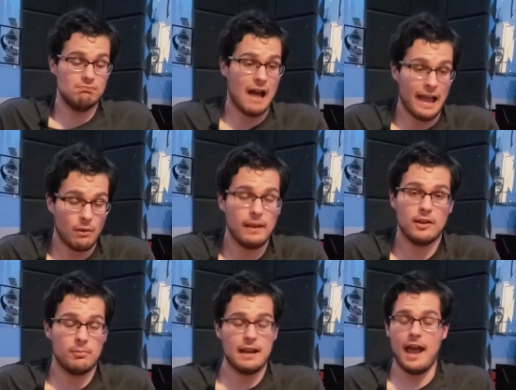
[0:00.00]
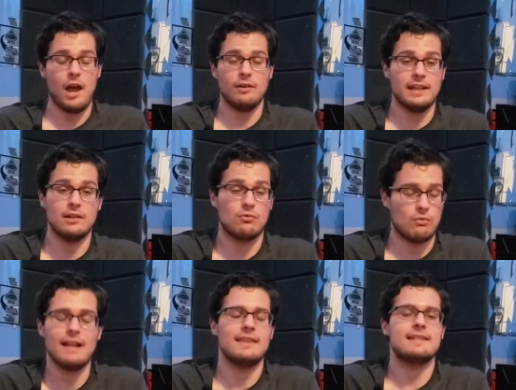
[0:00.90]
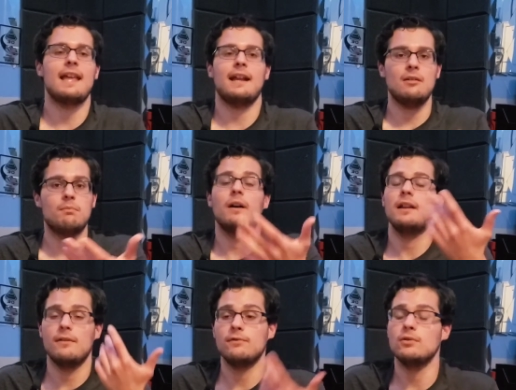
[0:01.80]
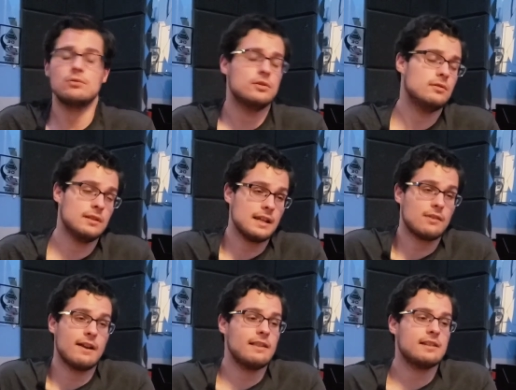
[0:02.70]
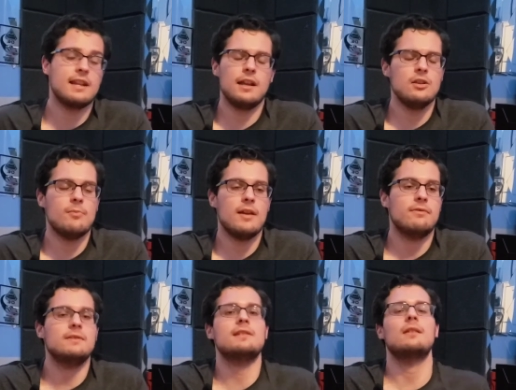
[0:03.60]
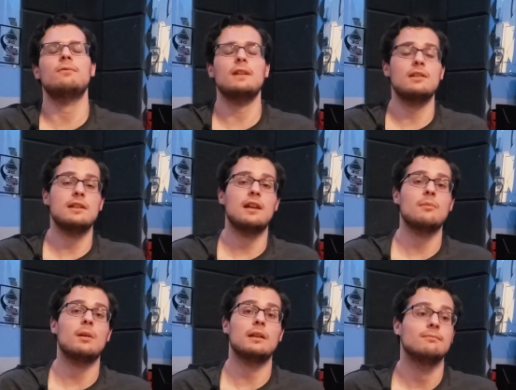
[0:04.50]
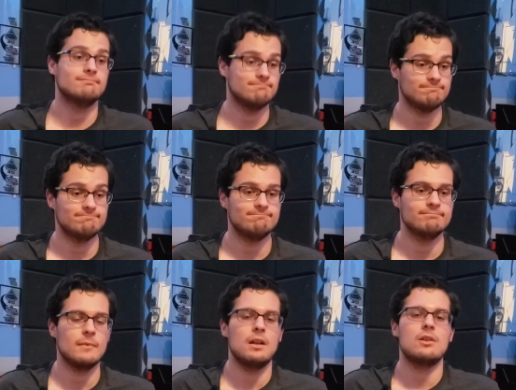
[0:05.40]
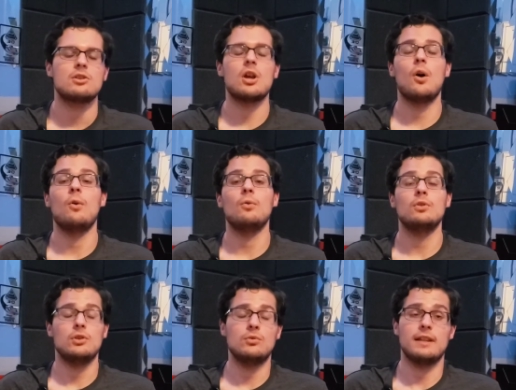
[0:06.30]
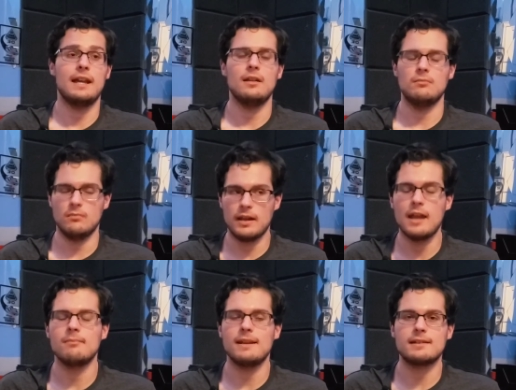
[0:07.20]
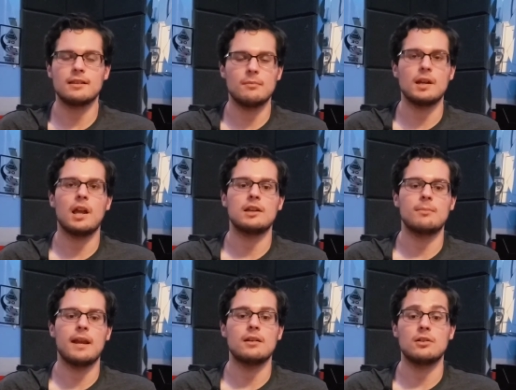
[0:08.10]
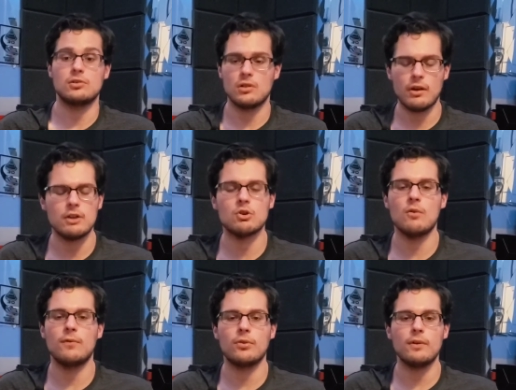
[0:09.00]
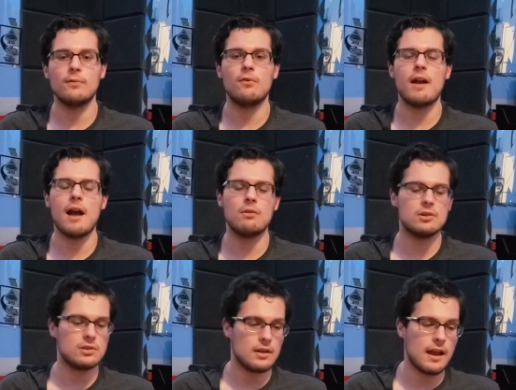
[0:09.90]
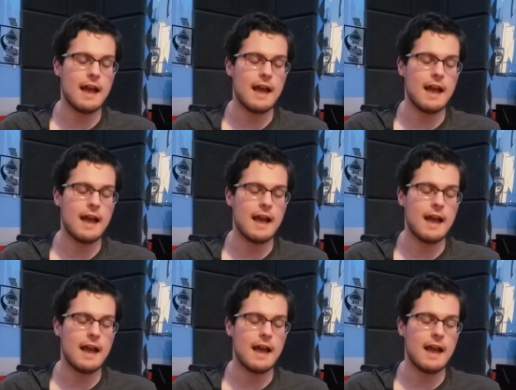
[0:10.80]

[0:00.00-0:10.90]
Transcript: I can wait a little bit. I don't need it right this second, but if you need it right that second, you pay a fifty cent fee and you get your money. So you can get it, again, basically money on demand. It's, okay, I drove for three or four hours.